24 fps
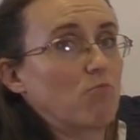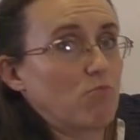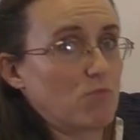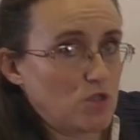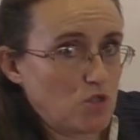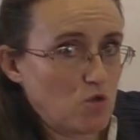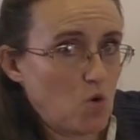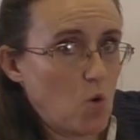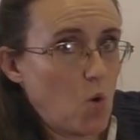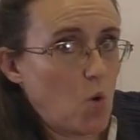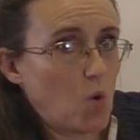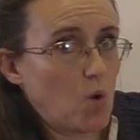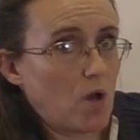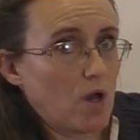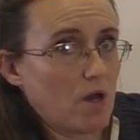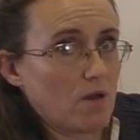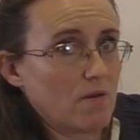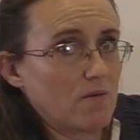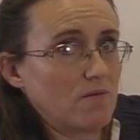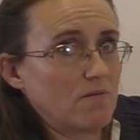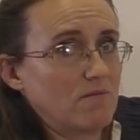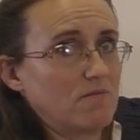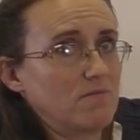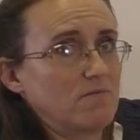I want
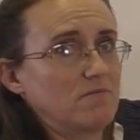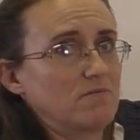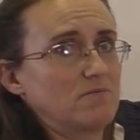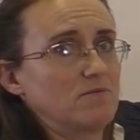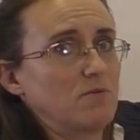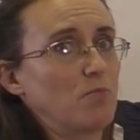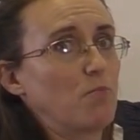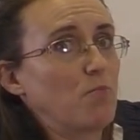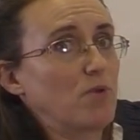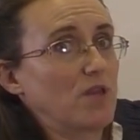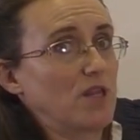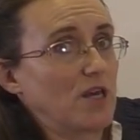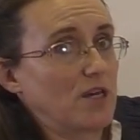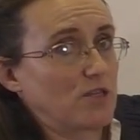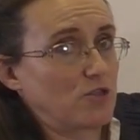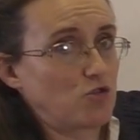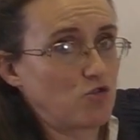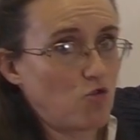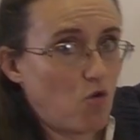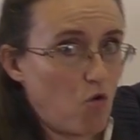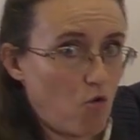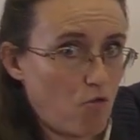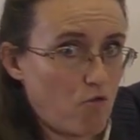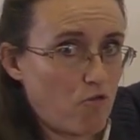us to
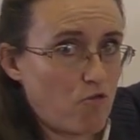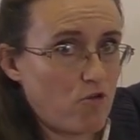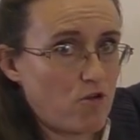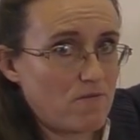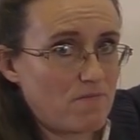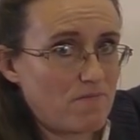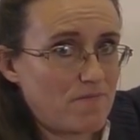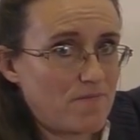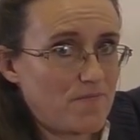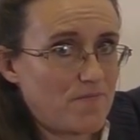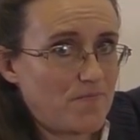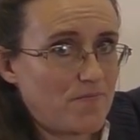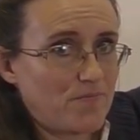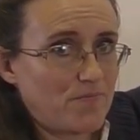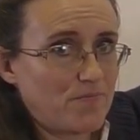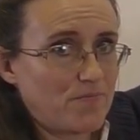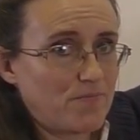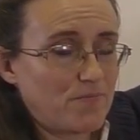start moving